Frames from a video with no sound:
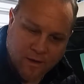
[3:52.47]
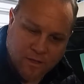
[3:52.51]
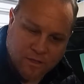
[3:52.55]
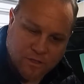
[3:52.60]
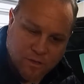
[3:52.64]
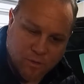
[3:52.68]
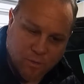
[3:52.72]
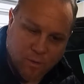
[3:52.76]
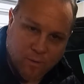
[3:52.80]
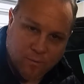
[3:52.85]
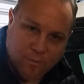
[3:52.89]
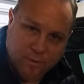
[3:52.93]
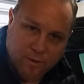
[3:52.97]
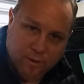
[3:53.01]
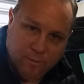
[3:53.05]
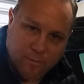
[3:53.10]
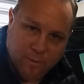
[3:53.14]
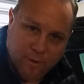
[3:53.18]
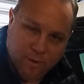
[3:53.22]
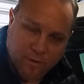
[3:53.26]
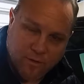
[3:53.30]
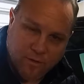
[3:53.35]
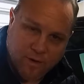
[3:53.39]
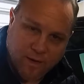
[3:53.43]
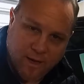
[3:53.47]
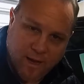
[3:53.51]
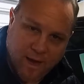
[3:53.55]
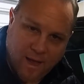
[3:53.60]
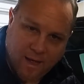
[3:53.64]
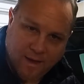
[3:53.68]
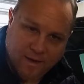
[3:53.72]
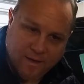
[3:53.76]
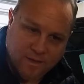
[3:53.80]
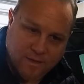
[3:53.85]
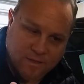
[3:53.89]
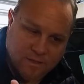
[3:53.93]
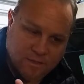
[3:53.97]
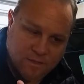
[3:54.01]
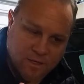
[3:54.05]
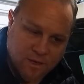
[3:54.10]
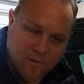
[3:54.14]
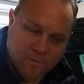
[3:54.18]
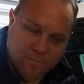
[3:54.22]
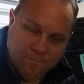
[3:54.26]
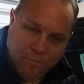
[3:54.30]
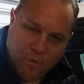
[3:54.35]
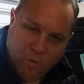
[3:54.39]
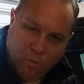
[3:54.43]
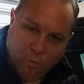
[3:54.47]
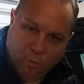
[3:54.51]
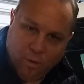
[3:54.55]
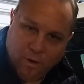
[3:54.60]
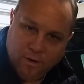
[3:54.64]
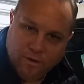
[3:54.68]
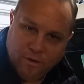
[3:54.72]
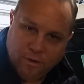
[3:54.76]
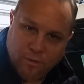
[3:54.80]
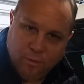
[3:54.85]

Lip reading: So what we're gonna be looking at is, what